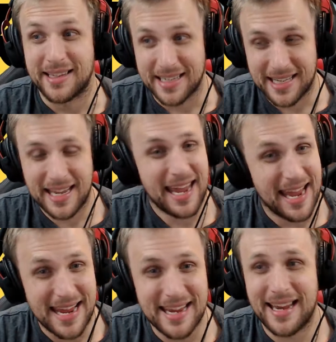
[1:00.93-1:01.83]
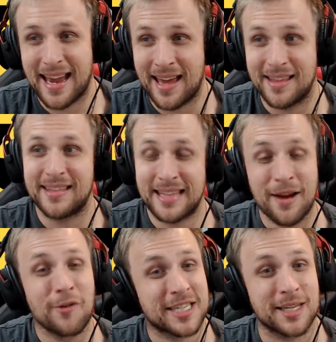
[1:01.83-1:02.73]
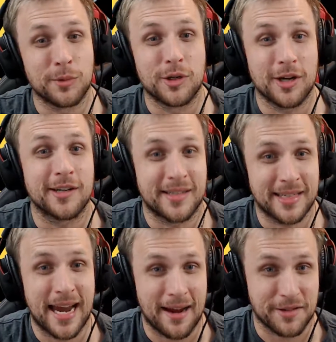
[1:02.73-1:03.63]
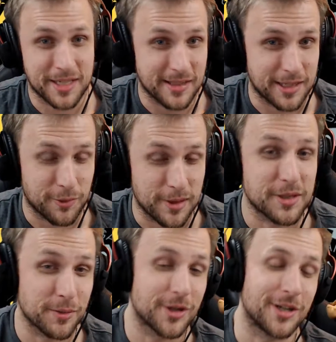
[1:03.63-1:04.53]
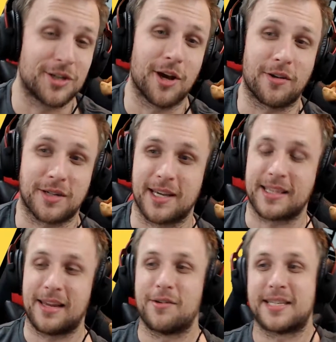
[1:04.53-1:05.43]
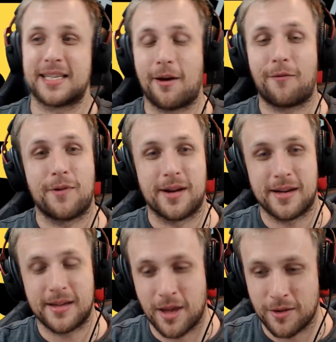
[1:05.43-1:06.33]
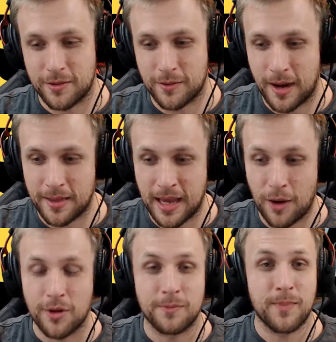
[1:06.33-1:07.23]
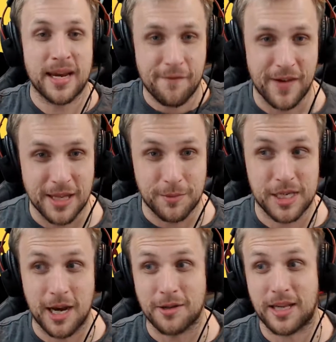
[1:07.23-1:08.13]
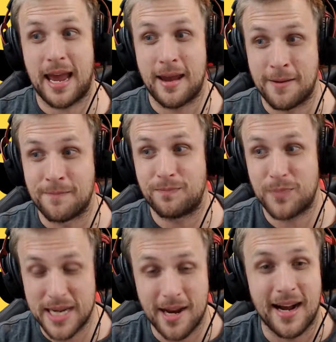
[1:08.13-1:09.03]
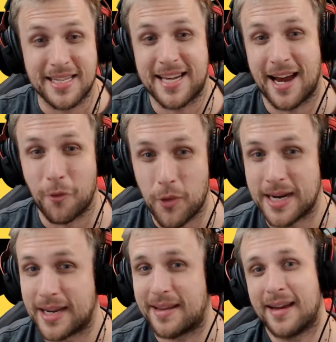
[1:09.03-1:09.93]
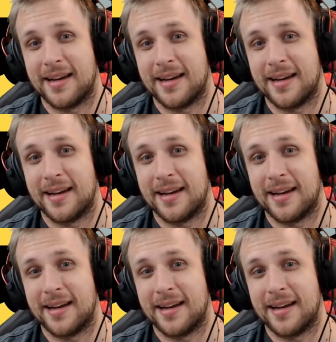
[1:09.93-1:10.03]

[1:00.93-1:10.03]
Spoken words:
like there was some good gaffes in this one. There's some good jokes. Like there was stuff where they were making fun of themselves, and Pete Hines kind of went at